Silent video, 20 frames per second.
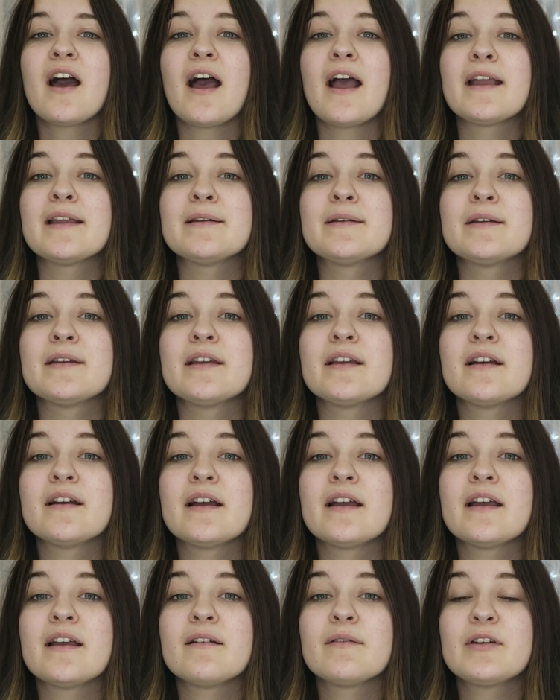I'm
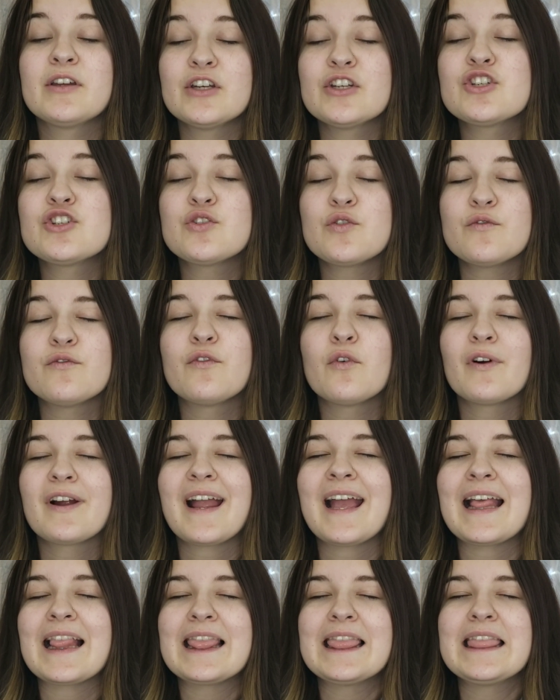gonna shoot for
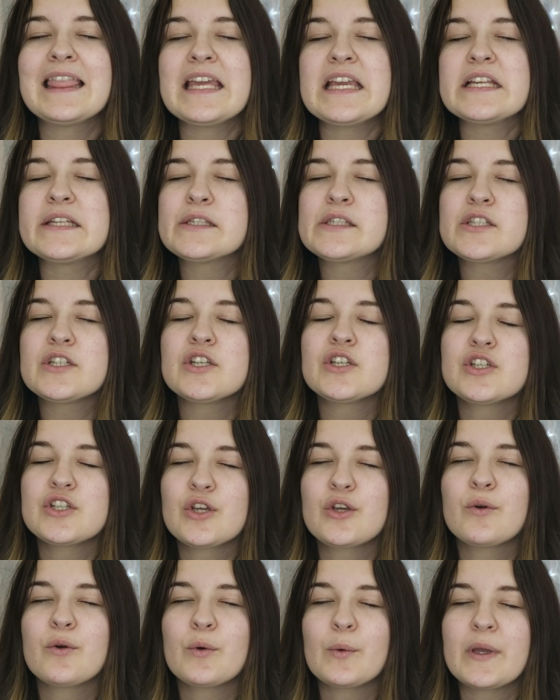at least
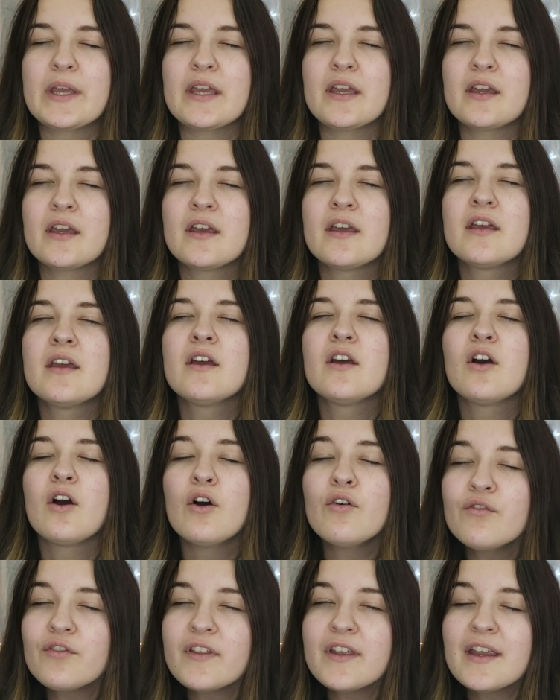2 a week.
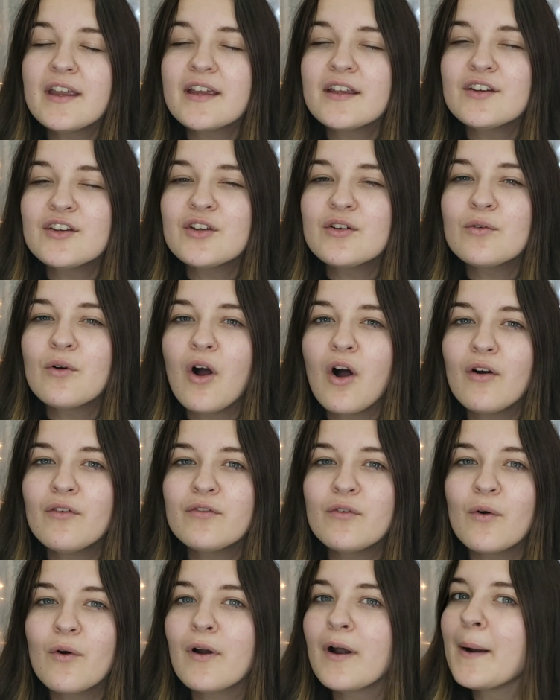Hopefully I can do all
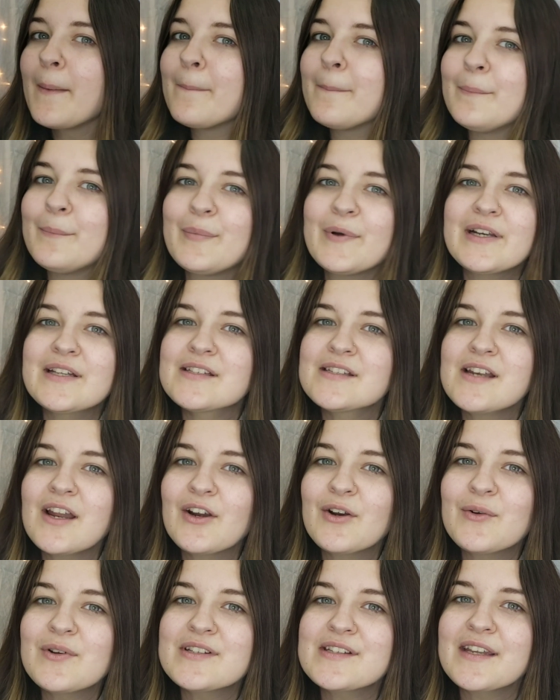4, but it's
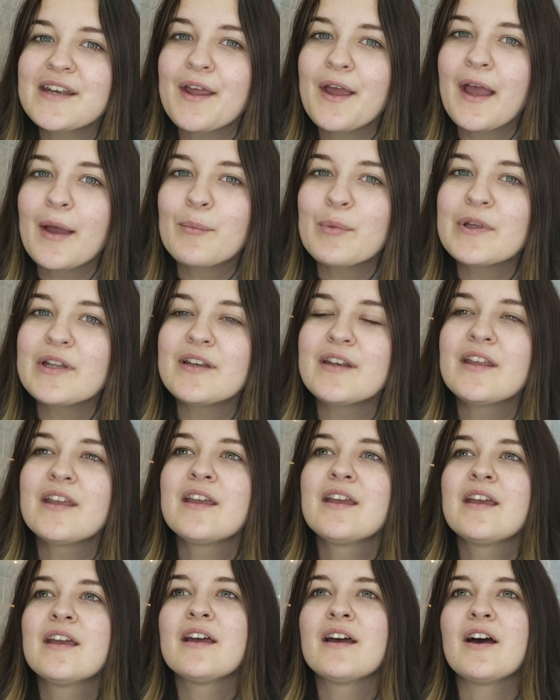not always gonna happen.
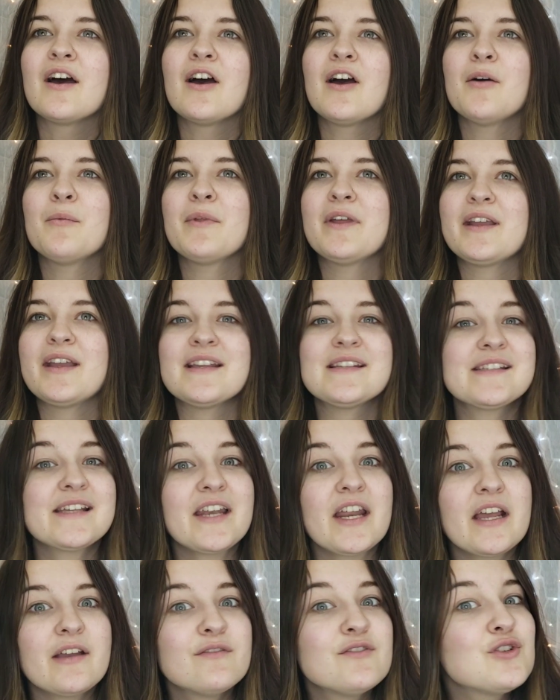Like I said,
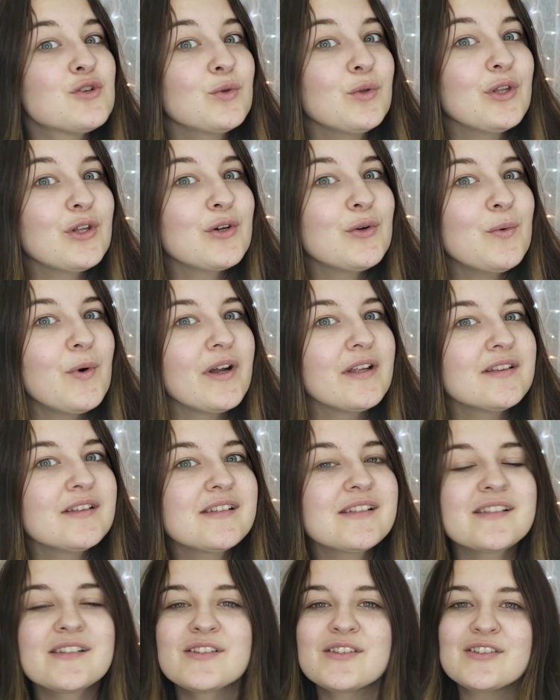I have 2 little
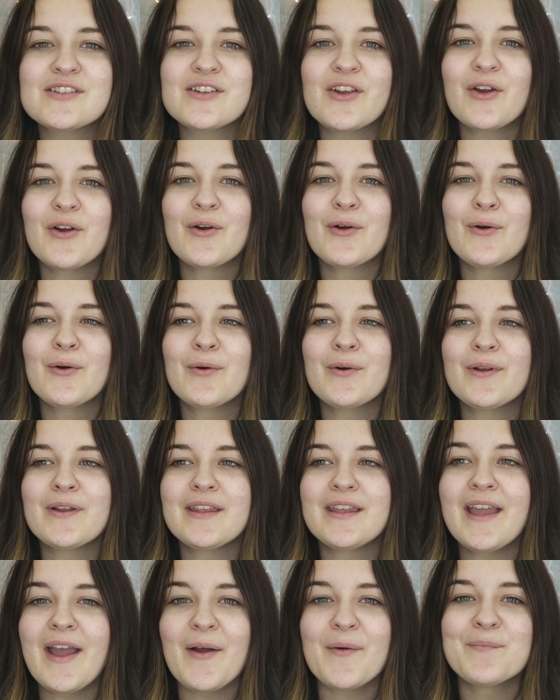ones, so
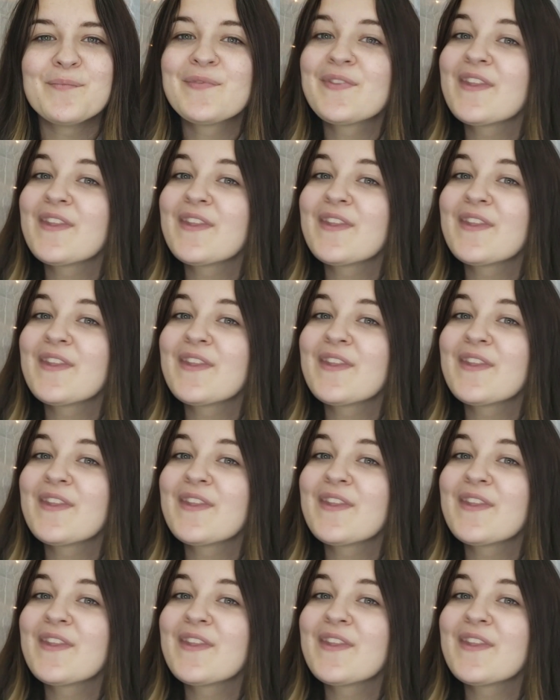yeah.